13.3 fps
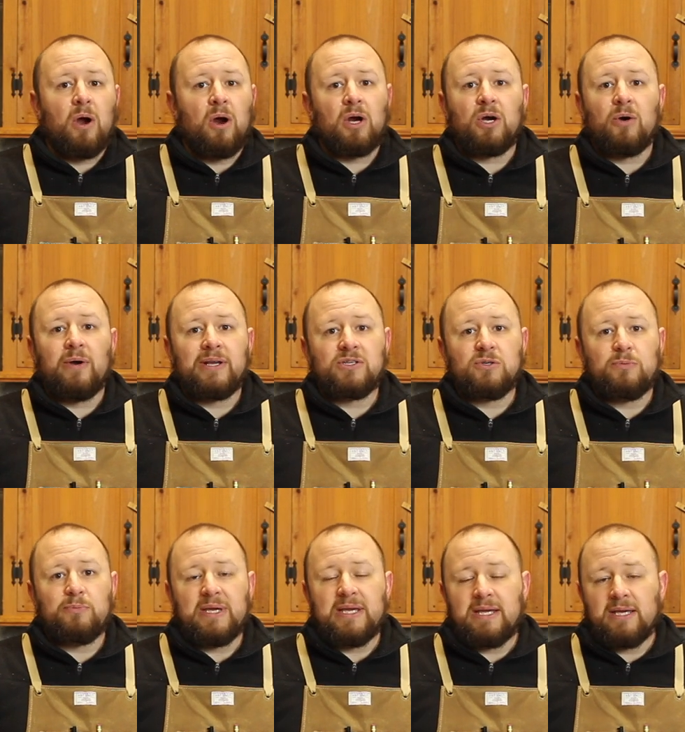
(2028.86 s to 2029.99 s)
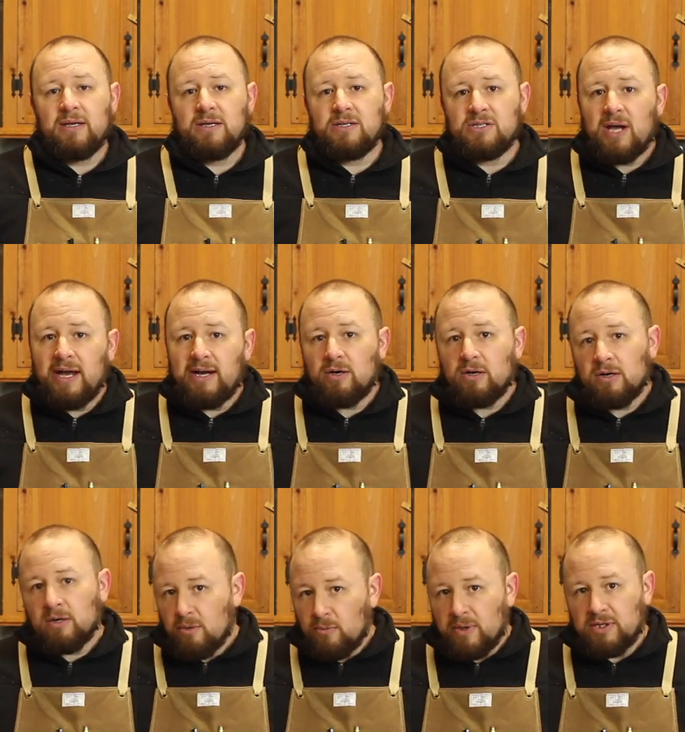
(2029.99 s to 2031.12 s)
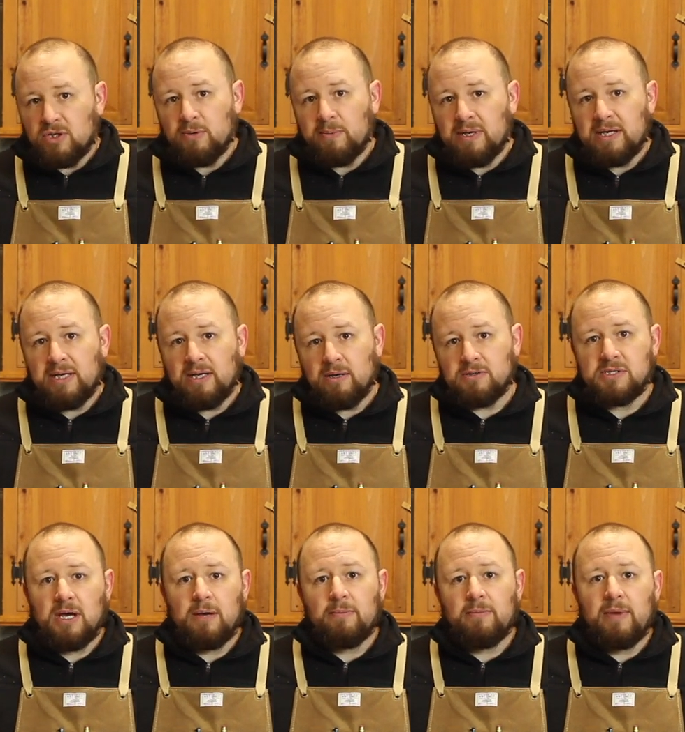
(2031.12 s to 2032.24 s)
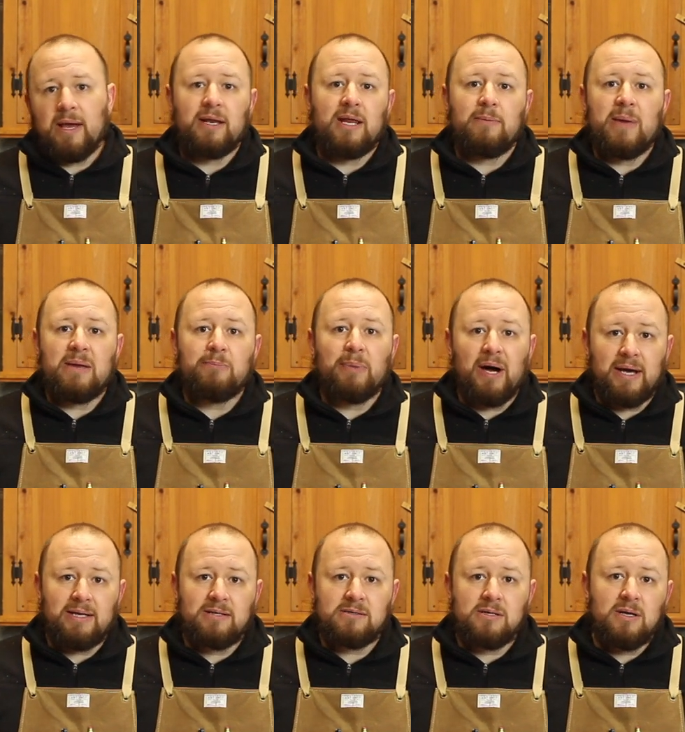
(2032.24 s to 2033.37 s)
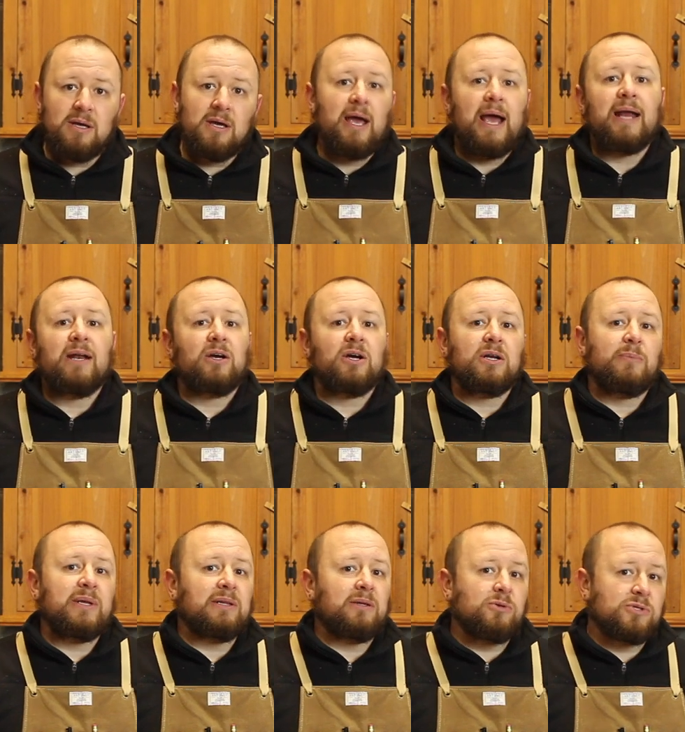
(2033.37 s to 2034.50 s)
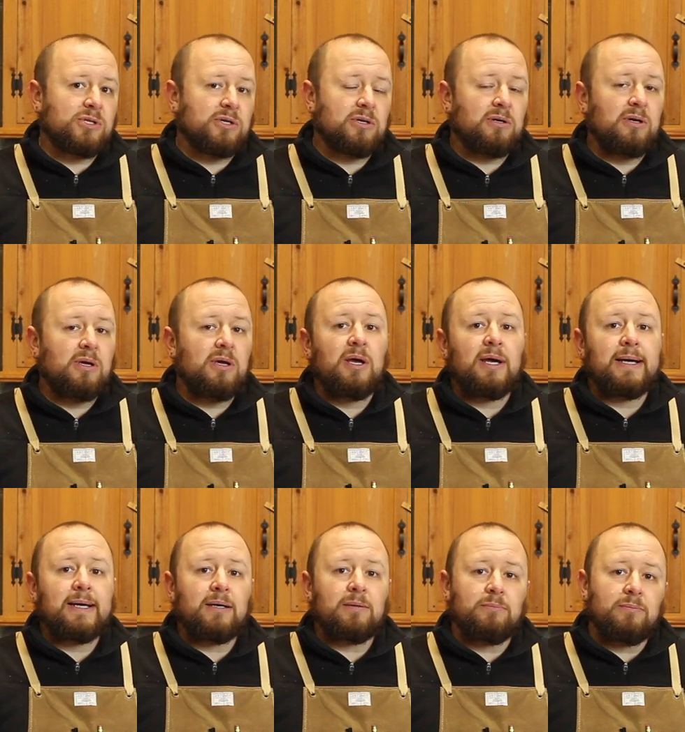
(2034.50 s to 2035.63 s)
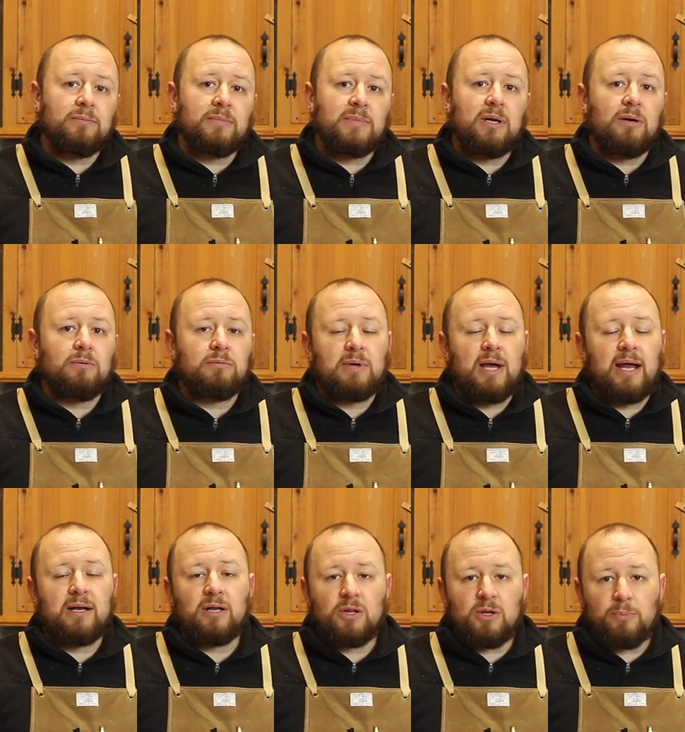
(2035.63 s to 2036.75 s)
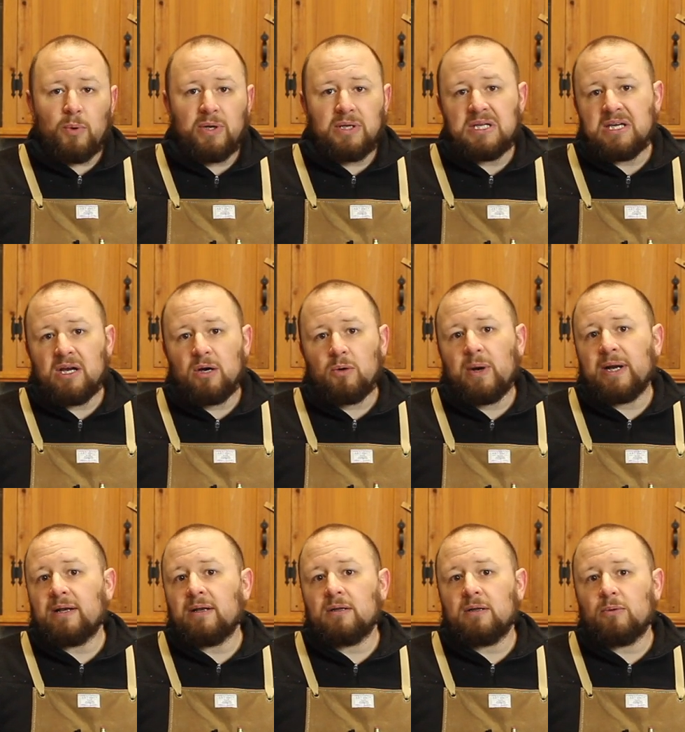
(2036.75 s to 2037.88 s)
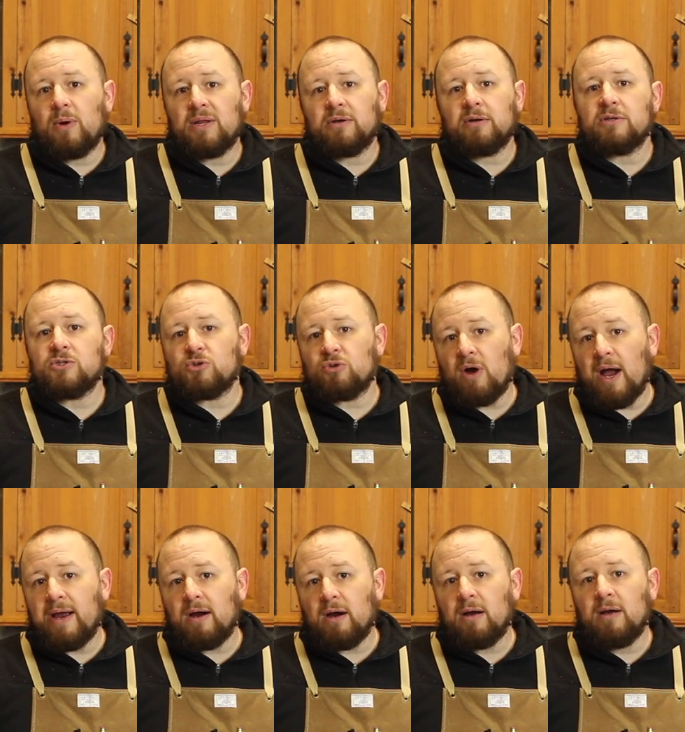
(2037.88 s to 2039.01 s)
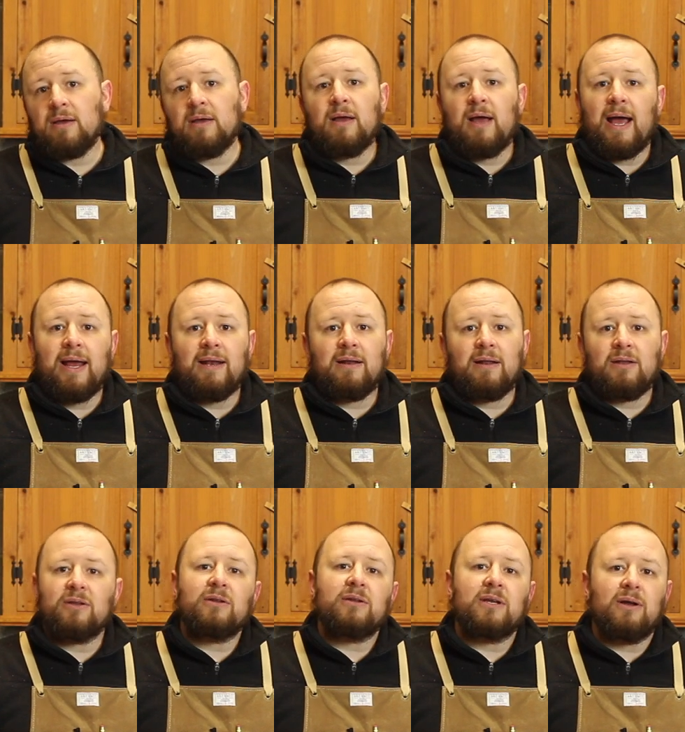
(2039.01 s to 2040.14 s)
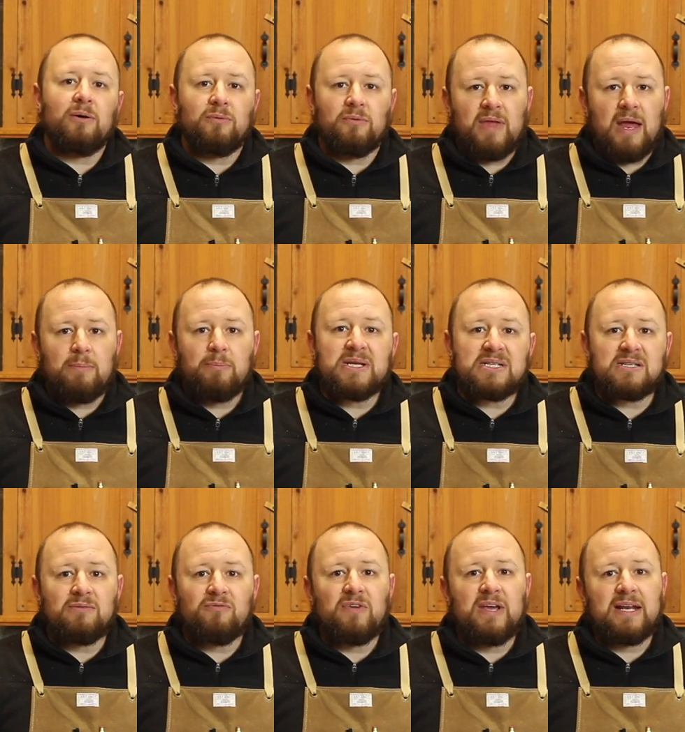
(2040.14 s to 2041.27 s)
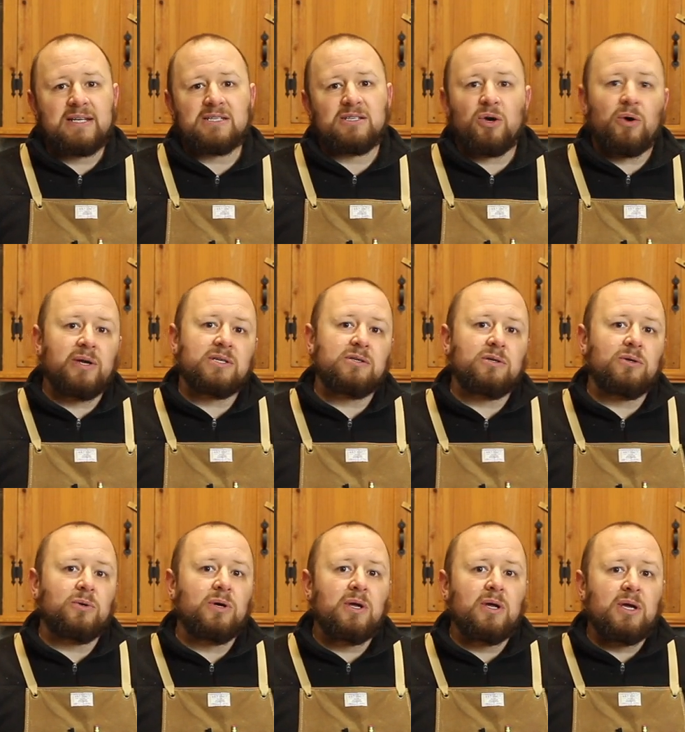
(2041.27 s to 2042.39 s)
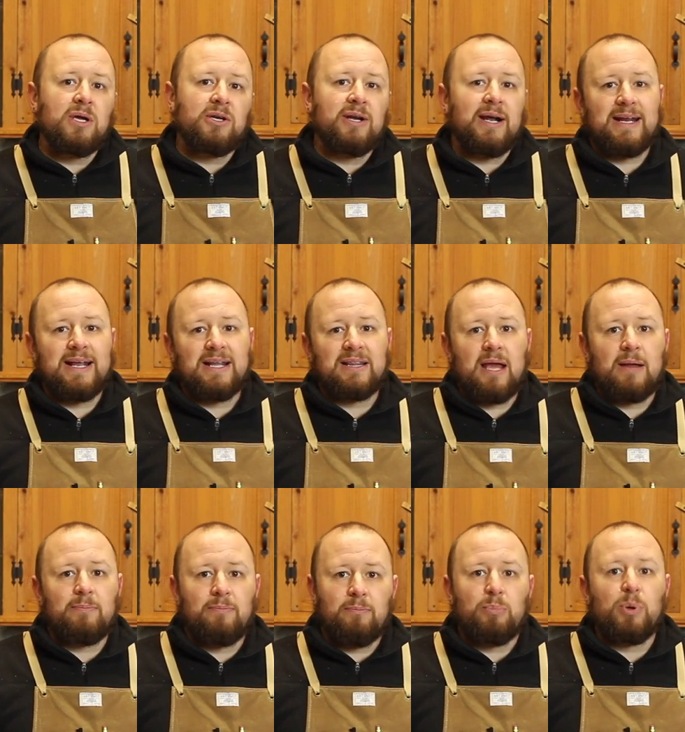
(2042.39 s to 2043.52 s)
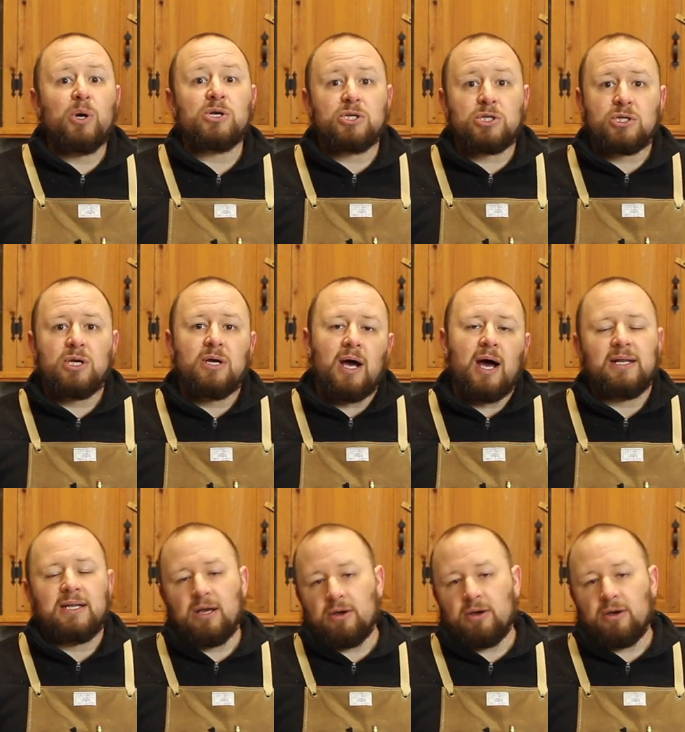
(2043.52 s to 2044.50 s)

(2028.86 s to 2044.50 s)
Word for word: are going to be tighter when the humidity goes up and they may bind and they're going to be looser um, you know at another point in the year when the weather is drier and you know that piston fit isn't going to you're not going to get that push on the